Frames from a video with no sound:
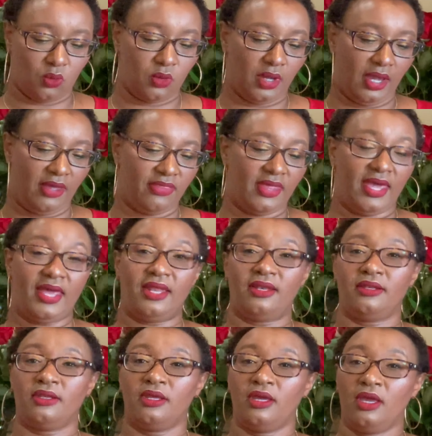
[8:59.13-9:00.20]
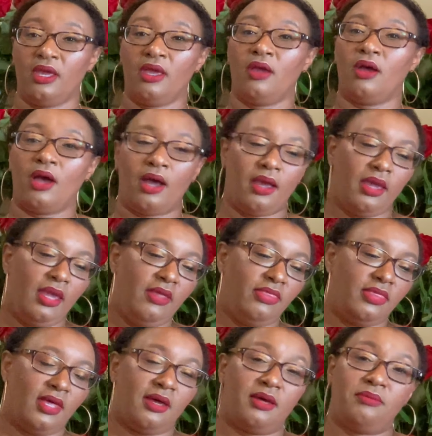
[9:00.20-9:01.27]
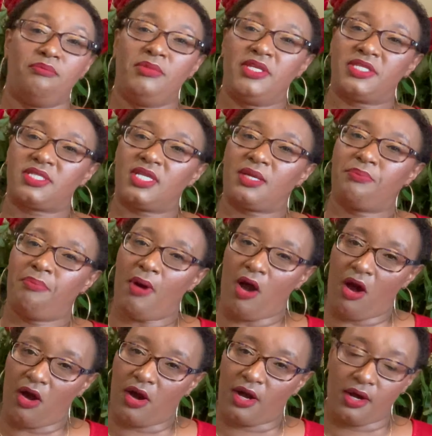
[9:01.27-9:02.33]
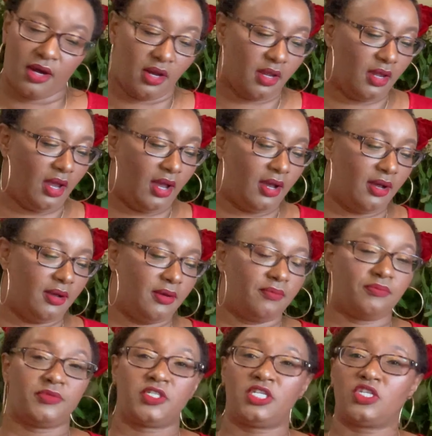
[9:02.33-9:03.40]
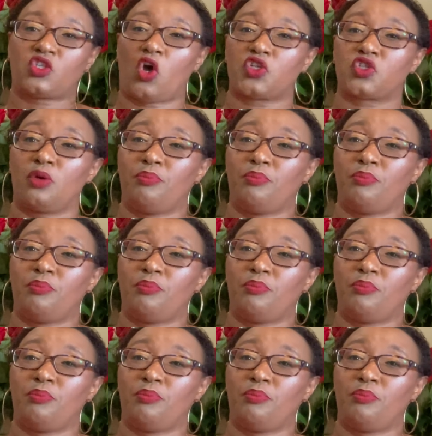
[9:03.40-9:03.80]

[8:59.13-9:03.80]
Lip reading: then in the Mystic Bar, she's also